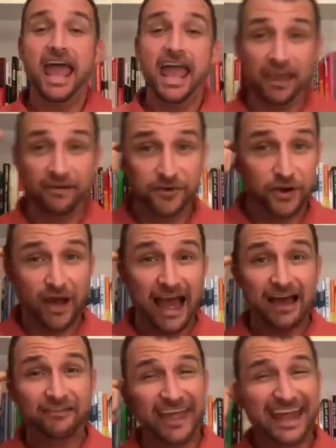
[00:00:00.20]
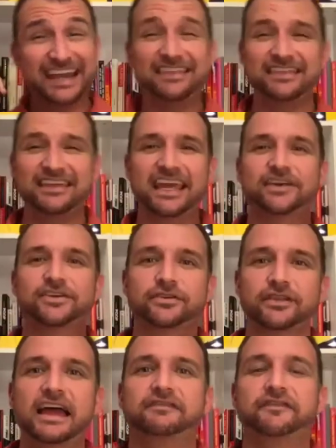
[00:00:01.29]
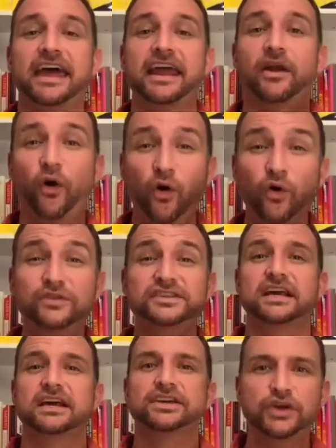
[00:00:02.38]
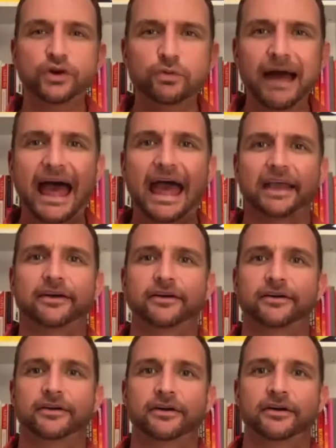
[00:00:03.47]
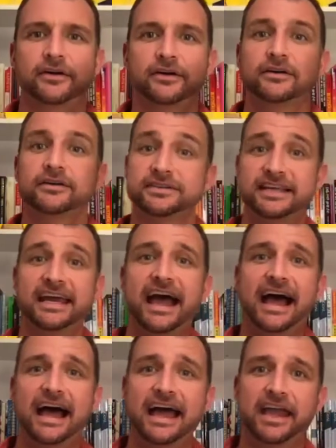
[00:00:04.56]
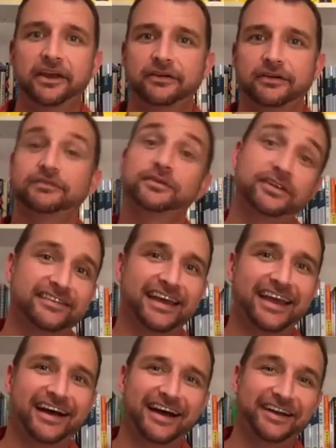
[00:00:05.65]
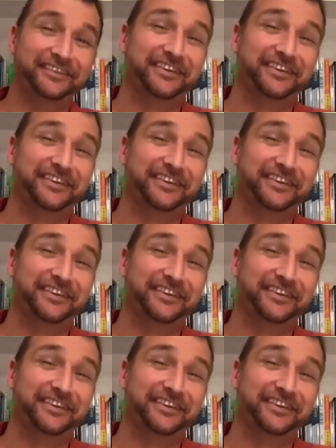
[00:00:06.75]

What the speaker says: If you have anything in your life that holds you back, say aye, if you could say aye.